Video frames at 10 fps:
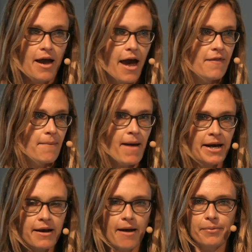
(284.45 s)
And that
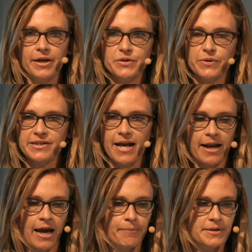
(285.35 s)
many companies were
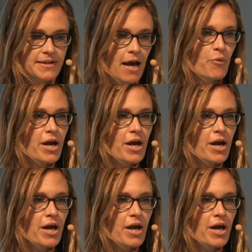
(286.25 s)
standing up and saying,